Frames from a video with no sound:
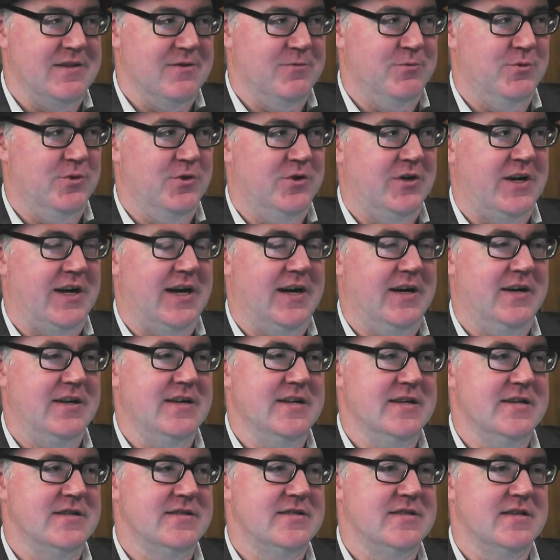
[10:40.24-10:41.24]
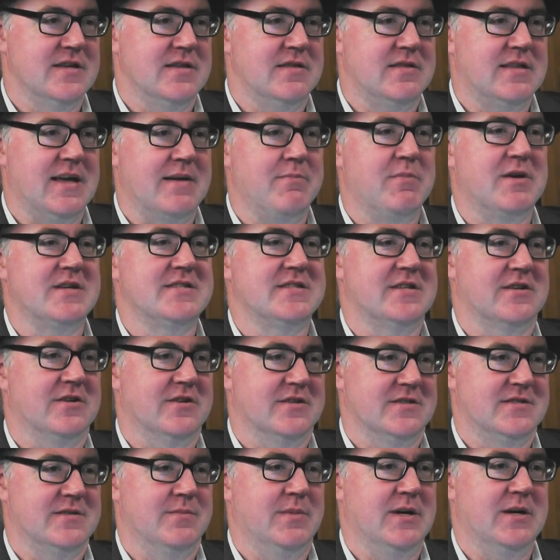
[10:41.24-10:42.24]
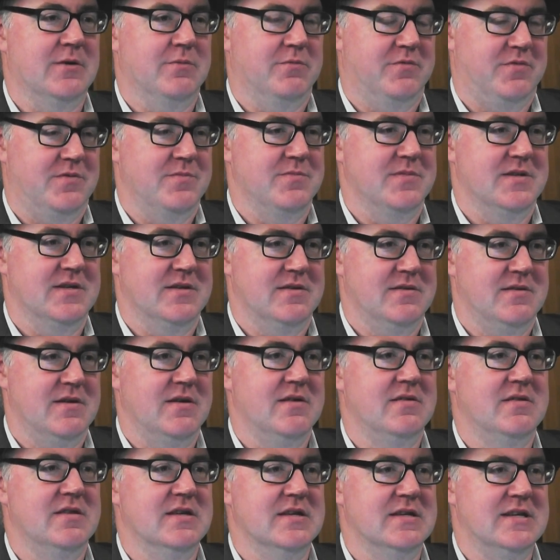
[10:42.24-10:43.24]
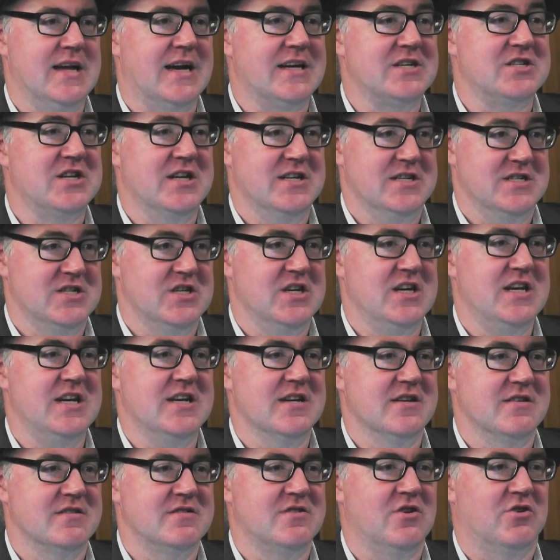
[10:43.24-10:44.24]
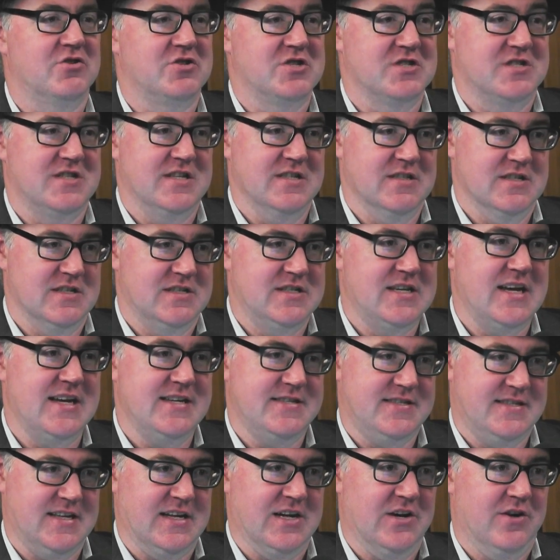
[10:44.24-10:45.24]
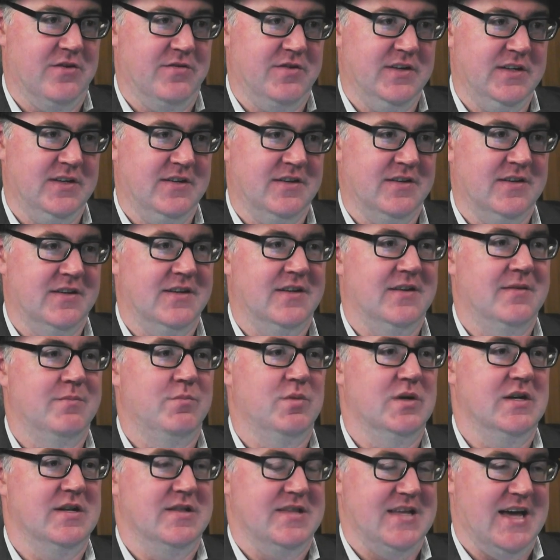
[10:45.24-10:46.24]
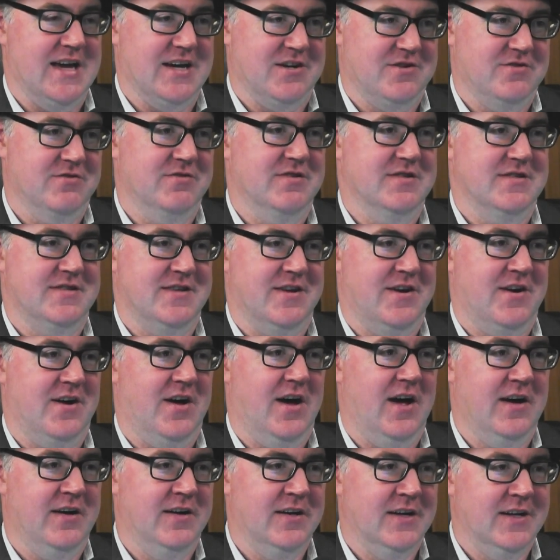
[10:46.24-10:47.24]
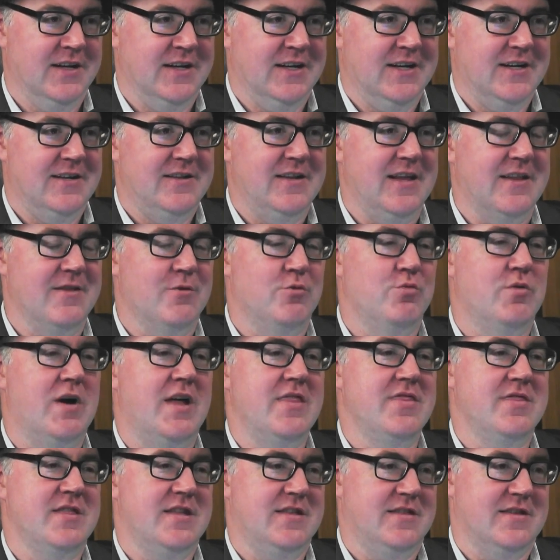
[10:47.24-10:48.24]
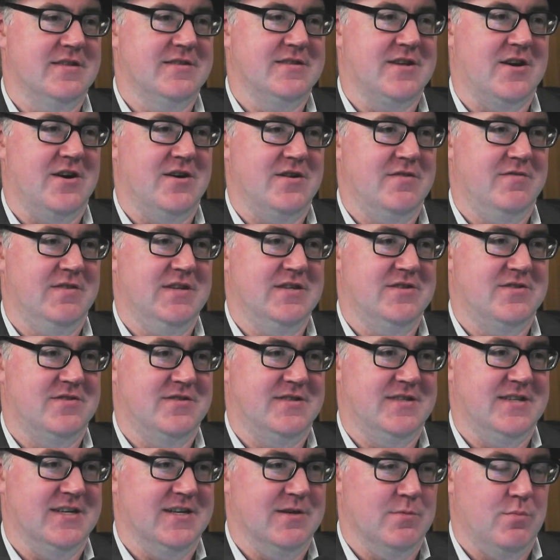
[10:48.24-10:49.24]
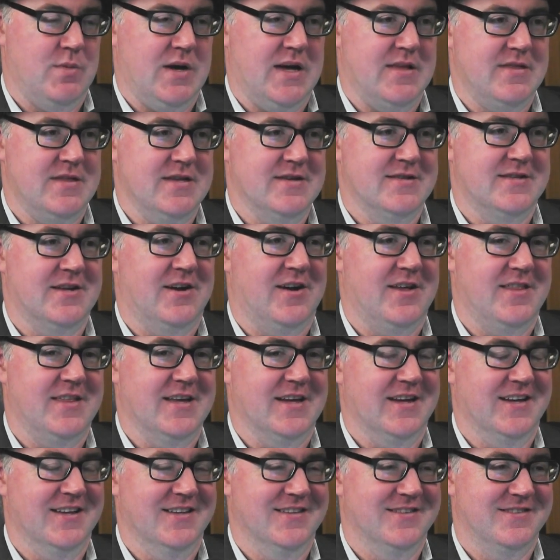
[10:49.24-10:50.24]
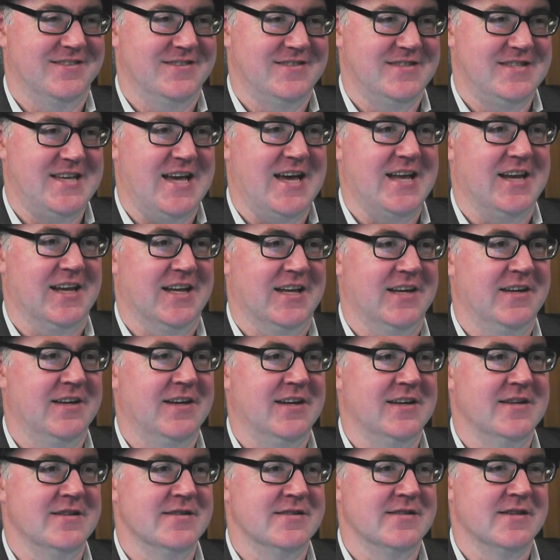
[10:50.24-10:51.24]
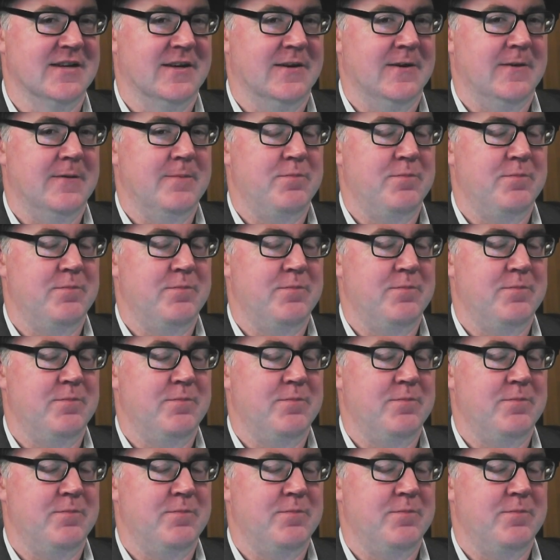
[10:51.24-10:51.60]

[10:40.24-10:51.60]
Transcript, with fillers: the water is that they must have got some help from the, the Dutch engineers, not just in the testing of it, but in the actual design. Now, the one thing that's kind of interesting about this that I think is telling is